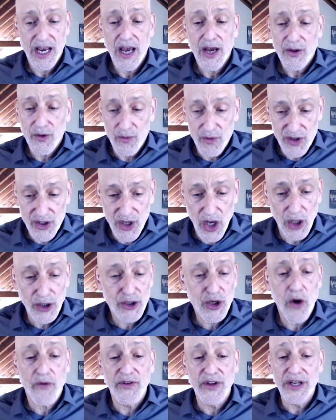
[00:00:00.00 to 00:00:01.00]
The results
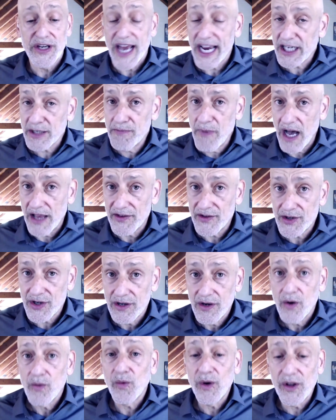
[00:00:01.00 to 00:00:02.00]
over the next months
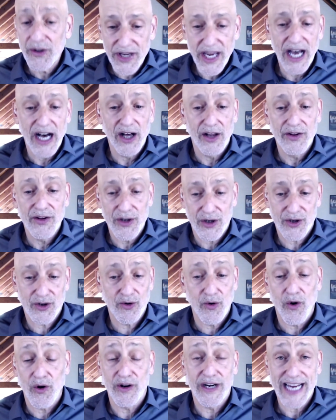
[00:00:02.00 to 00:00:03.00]
will tell the
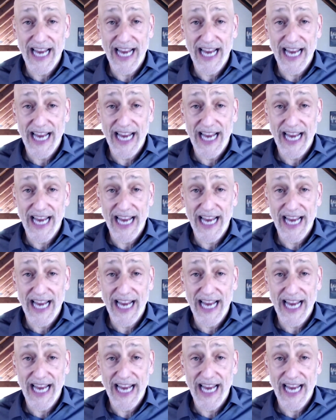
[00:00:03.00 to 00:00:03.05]
story.